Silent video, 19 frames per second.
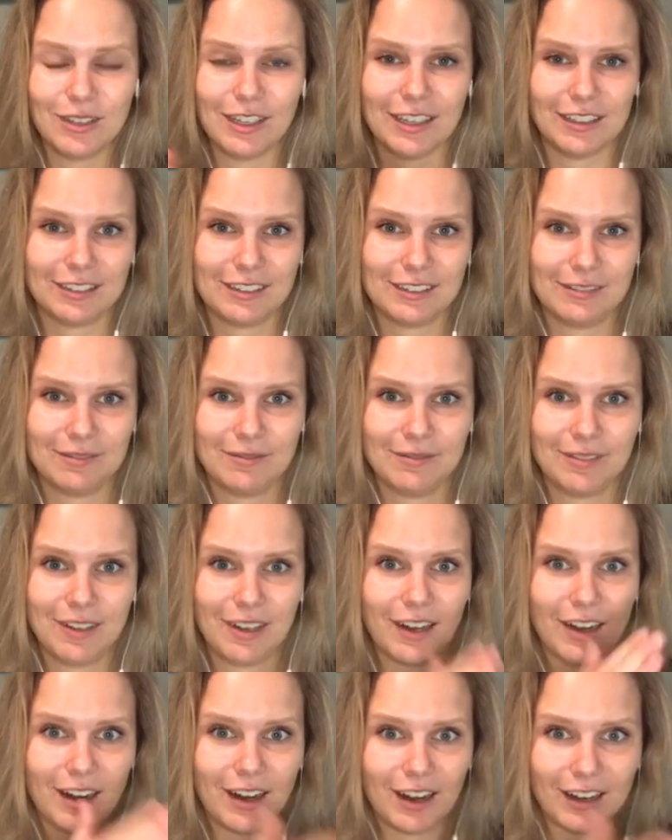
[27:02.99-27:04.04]
this.
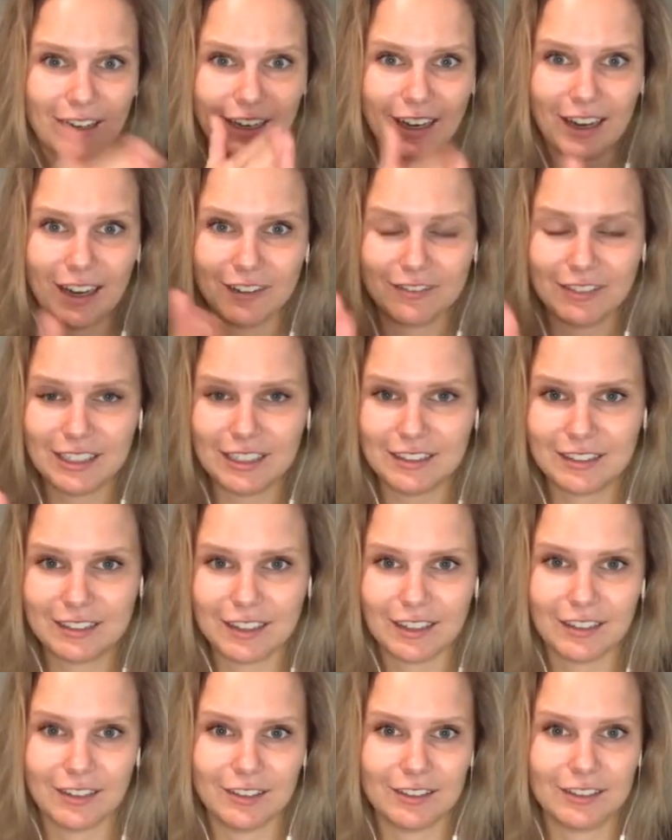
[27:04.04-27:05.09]
I have these
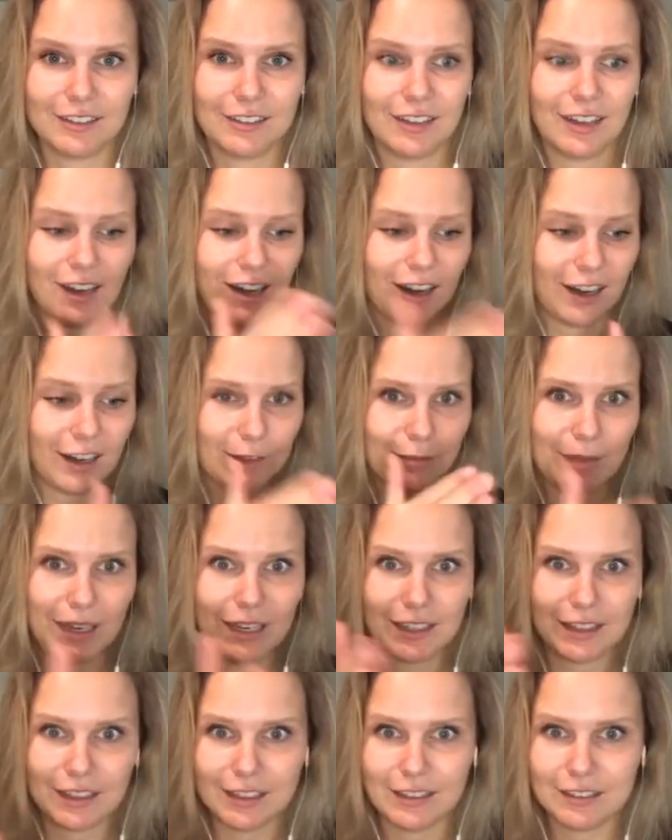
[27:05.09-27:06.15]
skills. I
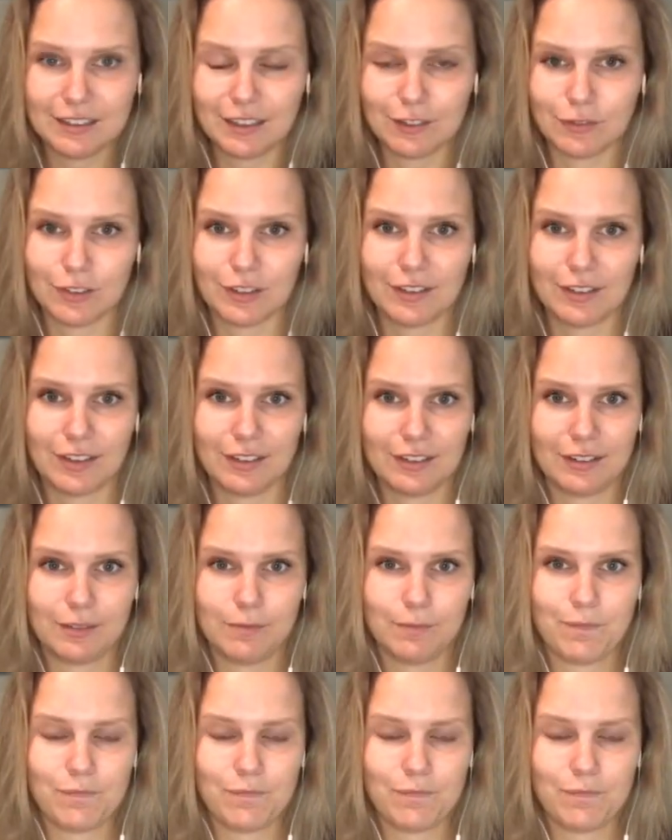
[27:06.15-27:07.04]
make these differences.